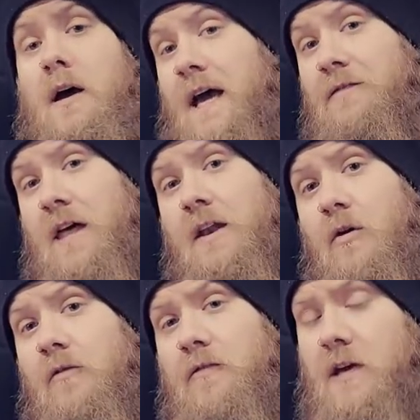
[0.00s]
hit that
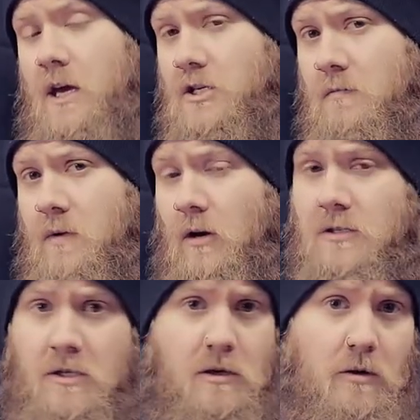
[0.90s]
notification bell
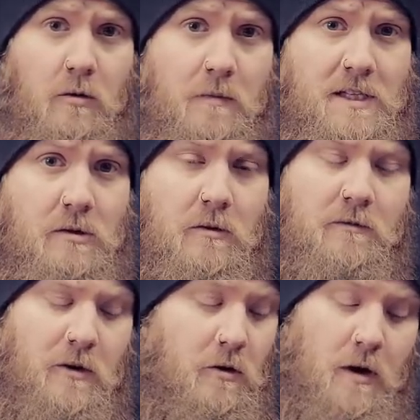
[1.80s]
so you don't miss a
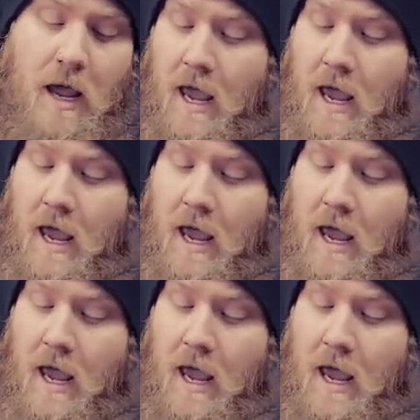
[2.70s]
review,